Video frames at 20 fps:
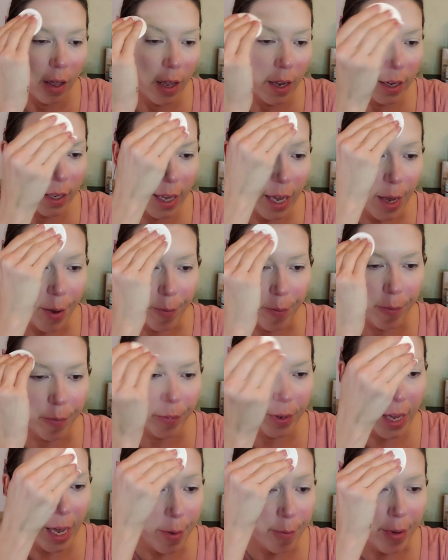and
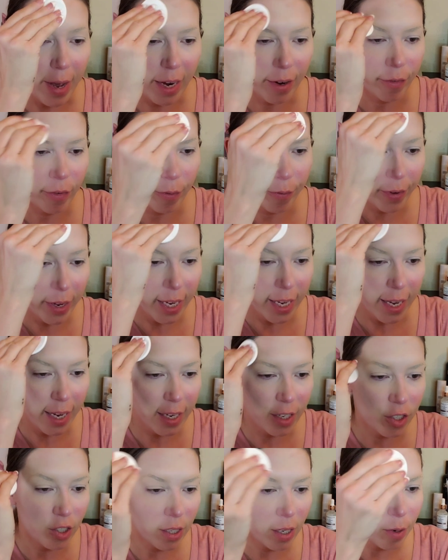came back from
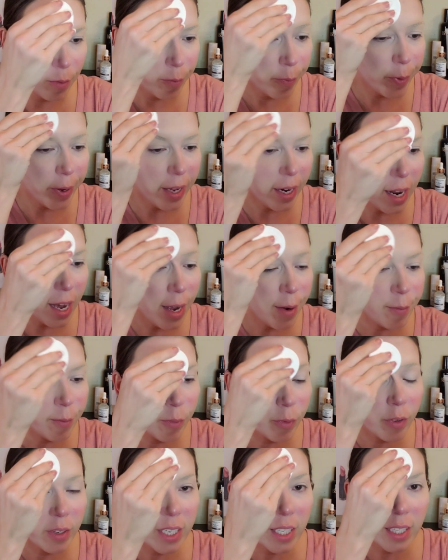vacation, but
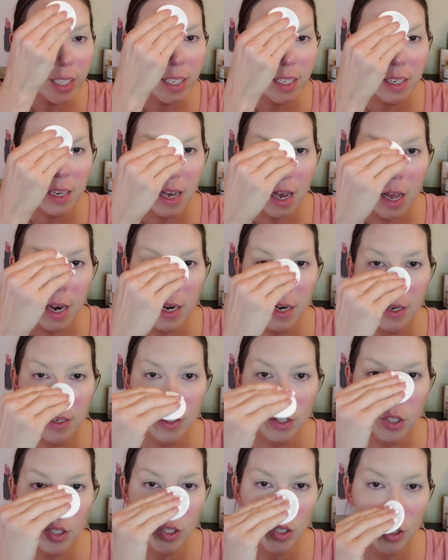I'm really not a
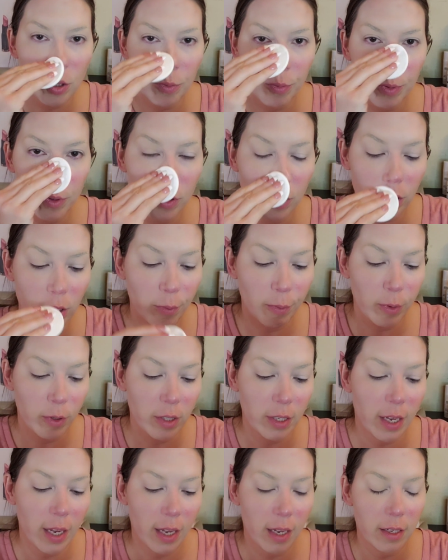super
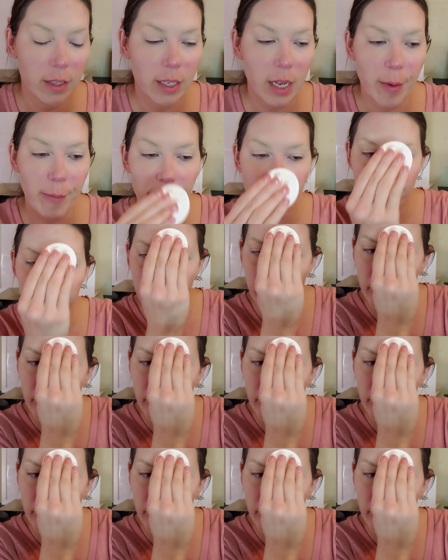tan type of